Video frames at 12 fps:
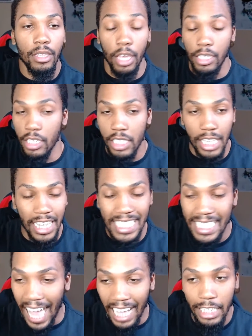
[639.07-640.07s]
it's the
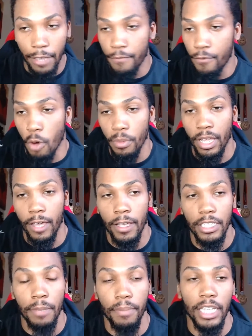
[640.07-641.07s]
exact same formula
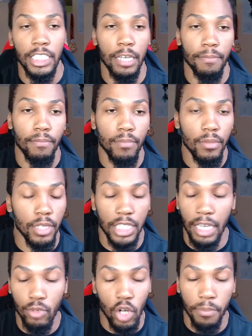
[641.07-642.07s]
as the bicep, the
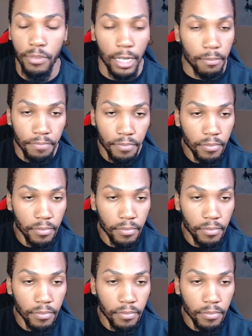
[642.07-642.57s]
same drop set.